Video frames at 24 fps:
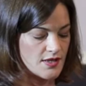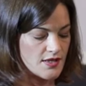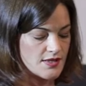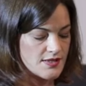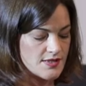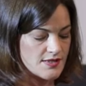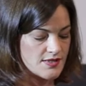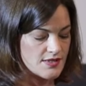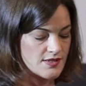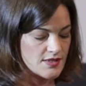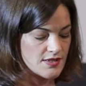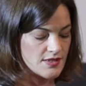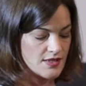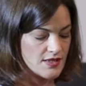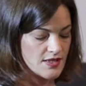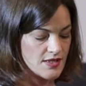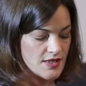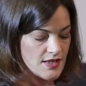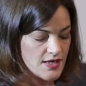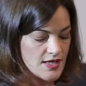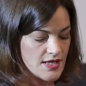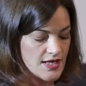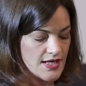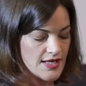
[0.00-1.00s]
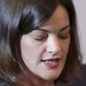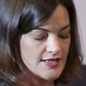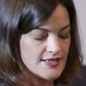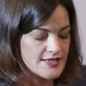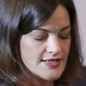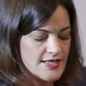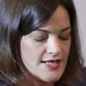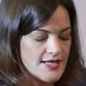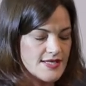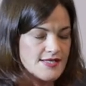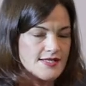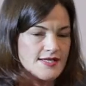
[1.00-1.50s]
us in
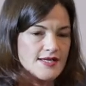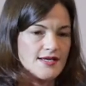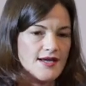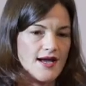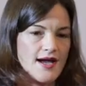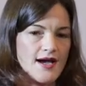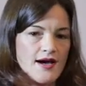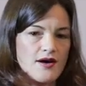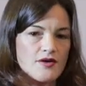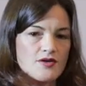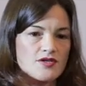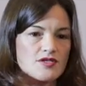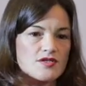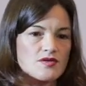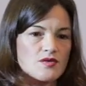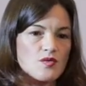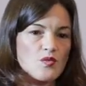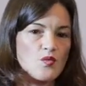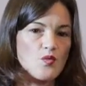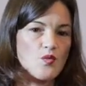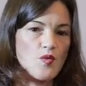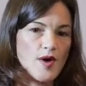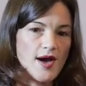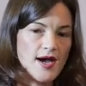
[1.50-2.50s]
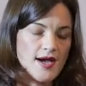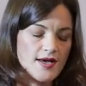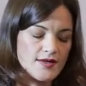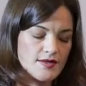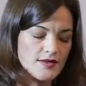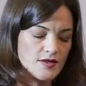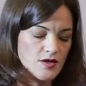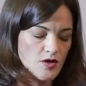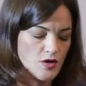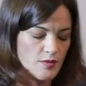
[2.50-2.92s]
teasing out where the